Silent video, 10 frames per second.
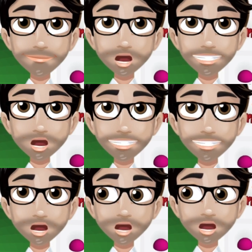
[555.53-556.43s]
And then
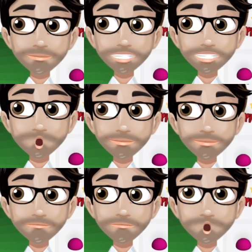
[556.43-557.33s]
I'm going to
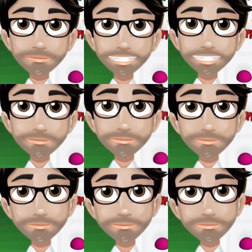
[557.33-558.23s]
rotate it.